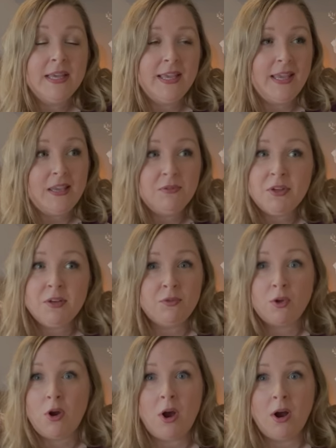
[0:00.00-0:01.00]
even if
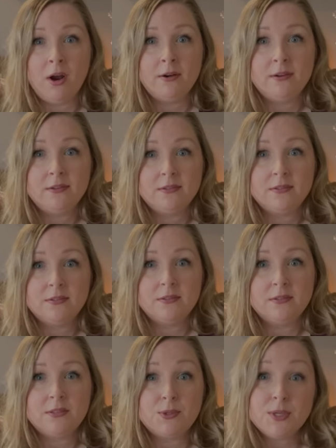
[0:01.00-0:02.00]
they're hard.
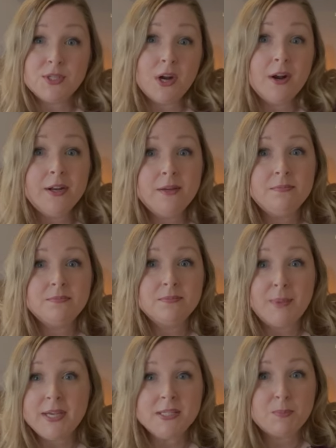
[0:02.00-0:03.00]
So I started
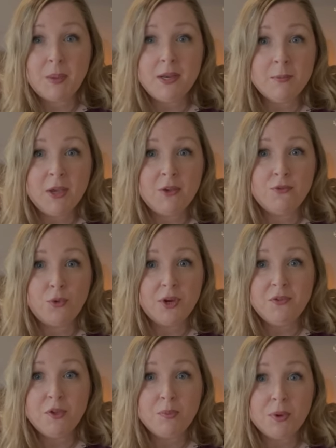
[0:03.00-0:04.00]
by spending my
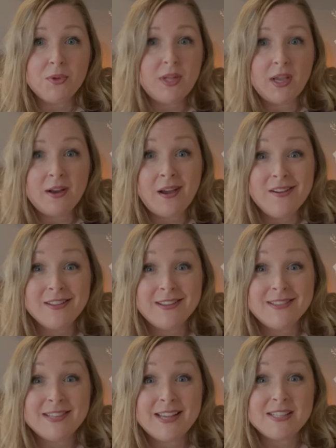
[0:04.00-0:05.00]
45th birthday in
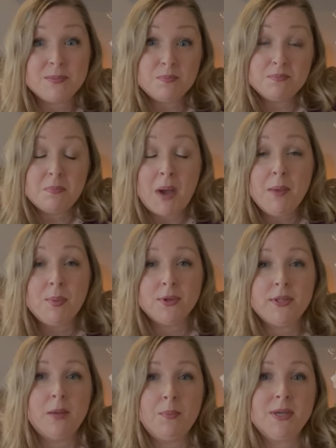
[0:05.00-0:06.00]
Ireland as my
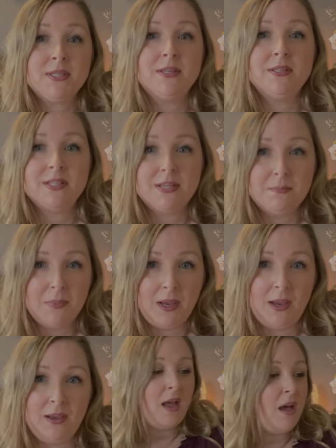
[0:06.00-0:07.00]
birthday present to
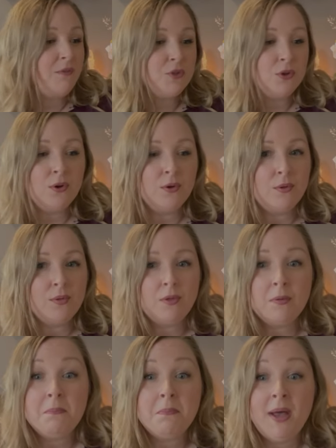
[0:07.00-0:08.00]
me. After the
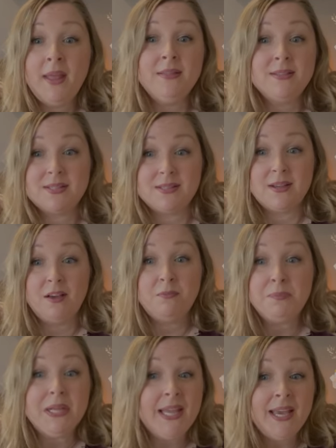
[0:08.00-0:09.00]
months of
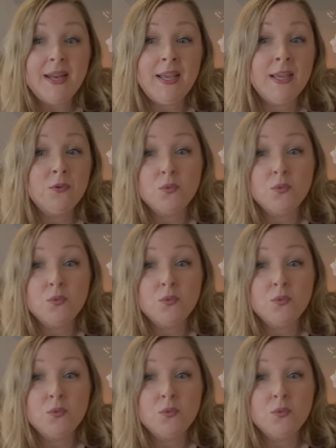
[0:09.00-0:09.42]
planning and